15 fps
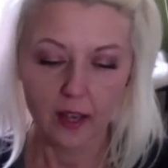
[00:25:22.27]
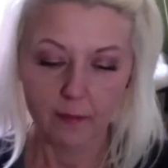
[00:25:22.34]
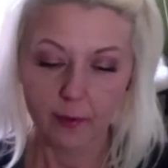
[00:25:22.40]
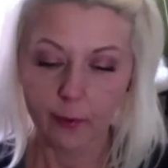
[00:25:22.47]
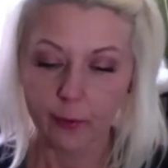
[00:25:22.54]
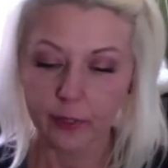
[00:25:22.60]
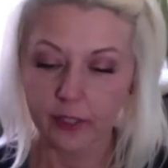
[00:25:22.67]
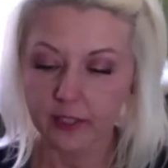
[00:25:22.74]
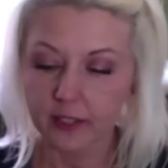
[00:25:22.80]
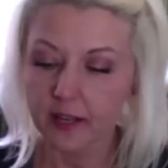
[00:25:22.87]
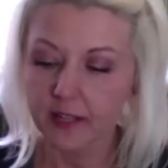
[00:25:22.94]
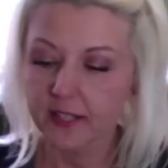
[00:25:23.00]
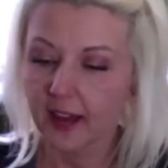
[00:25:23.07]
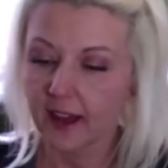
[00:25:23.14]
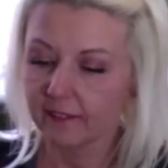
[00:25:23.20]
But what it
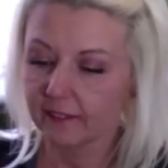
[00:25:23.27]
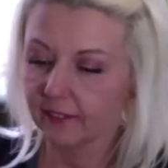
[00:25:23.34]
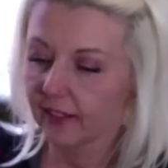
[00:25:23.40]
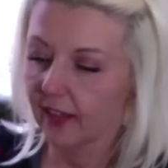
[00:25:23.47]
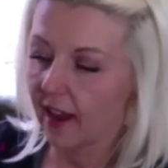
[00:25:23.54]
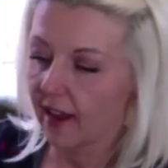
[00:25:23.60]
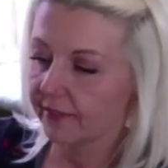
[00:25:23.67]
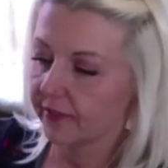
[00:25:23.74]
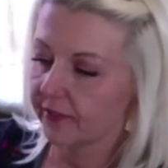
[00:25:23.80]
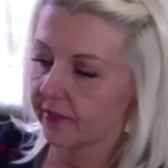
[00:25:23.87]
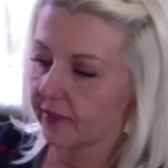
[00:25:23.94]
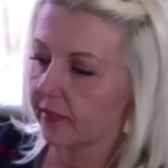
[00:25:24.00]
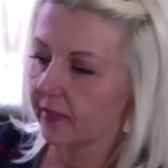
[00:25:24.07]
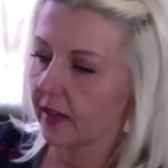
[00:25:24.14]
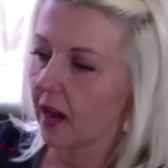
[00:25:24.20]
does have left,
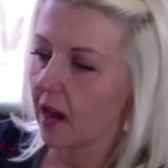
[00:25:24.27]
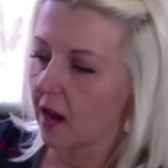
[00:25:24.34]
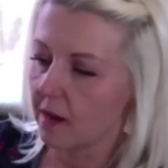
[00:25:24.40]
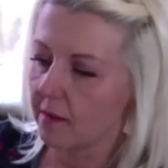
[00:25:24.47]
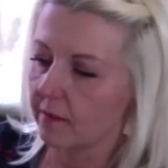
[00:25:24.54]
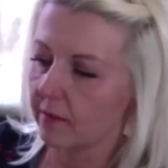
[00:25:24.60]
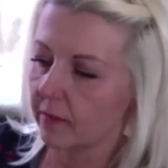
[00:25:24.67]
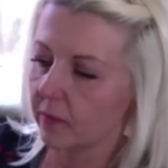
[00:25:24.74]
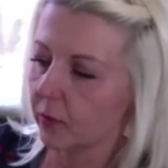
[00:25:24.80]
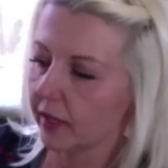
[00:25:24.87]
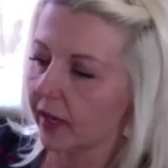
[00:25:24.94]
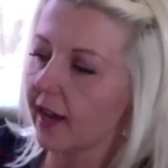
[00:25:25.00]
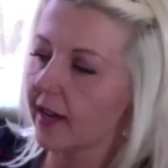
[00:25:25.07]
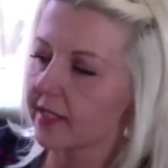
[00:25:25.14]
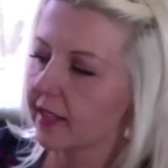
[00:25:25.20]
what it
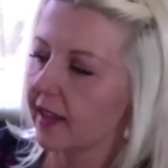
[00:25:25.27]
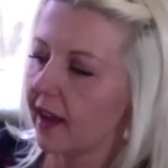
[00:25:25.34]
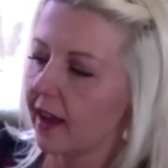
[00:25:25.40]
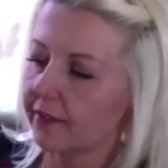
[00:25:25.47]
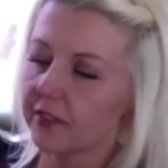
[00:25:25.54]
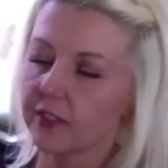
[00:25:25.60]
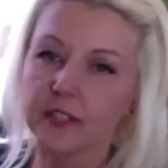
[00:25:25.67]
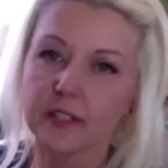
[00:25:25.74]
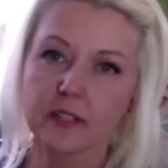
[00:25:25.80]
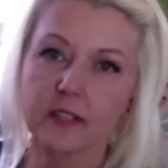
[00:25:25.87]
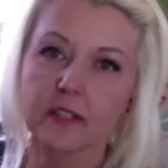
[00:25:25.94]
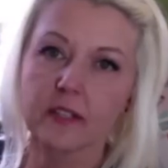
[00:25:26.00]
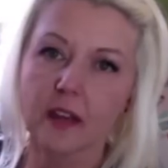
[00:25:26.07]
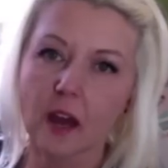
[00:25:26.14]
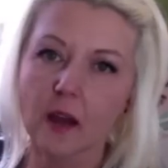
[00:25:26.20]
has left is
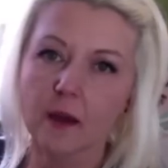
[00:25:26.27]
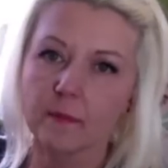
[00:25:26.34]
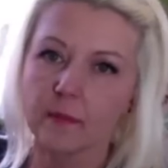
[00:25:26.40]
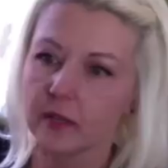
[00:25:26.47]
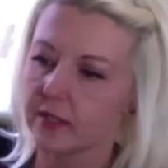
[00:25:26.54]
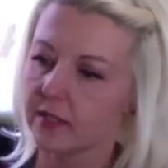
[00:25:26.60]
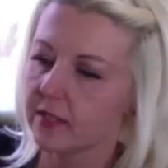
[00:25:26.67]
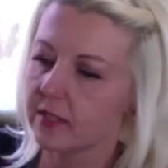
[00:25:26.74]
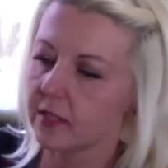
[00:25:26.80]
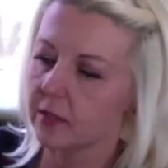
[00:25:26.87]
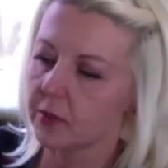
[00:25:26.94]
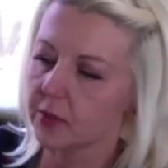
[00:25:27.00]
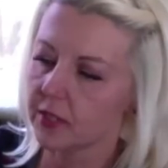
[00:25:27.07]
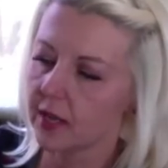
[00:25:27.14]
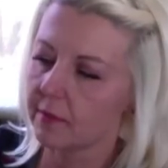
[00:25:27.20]

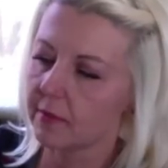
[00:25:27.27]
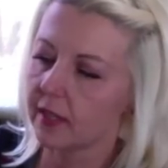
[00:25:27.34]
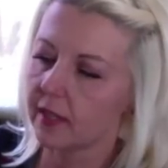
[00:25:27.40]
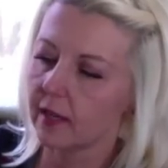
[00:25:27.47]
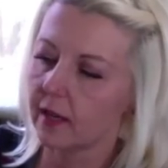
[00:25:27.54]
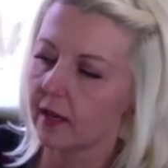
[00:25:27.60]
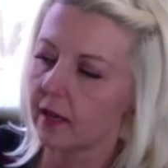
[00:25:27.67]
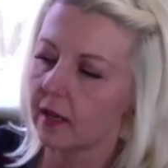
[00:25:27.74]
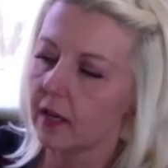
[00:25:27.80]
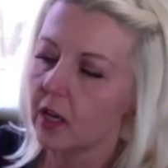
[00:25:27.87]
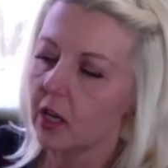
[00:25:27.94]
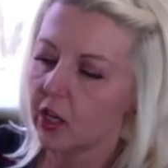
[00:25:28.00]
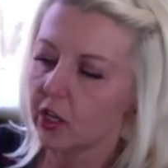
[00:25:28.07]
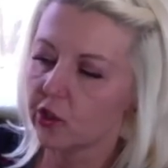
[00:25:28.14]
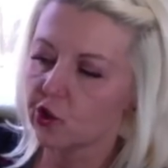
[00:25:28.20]
still some of the
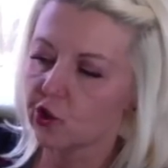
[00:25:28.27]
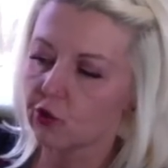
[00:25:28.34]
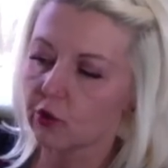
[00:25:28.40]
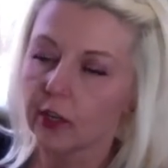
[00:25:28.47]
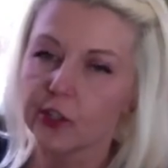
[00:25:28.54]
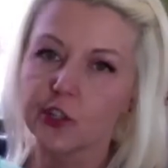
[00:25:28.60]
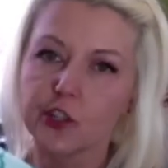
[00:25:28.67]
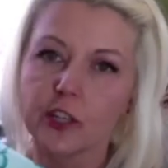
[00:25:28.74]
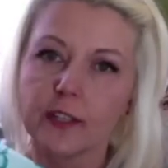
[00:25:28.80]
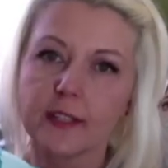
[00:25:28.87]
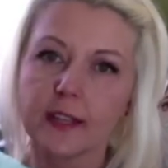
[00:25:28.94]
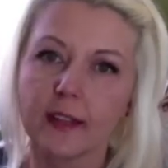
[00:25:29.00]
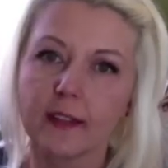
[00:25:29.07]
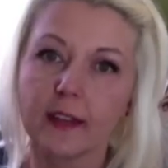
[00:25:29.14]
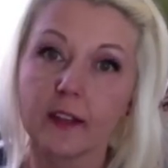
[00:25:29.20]
instructions
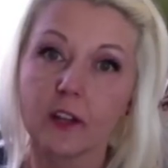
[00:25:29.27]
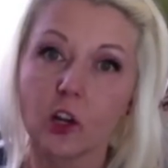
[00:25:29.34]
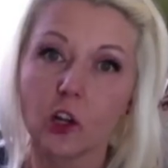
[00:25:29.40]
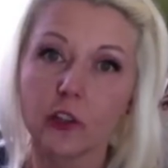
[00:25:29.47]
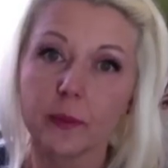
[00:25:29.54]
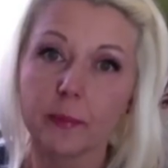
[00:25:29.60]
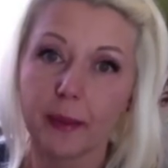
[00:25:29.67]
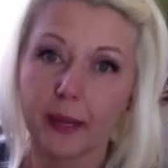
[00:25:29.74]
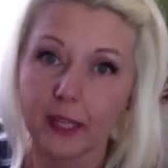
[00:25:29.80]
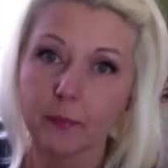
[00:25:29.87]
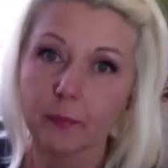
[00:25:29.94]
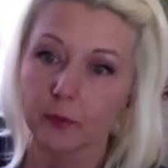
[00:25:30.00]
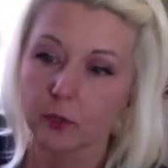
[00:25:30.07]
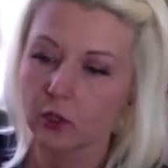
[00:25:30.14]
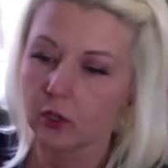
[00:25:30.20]
and then all the
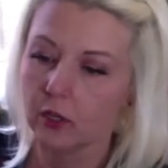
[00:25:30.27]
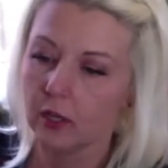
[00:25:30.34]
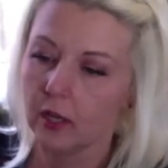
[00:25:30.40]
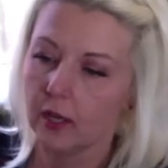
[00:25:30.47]
paper.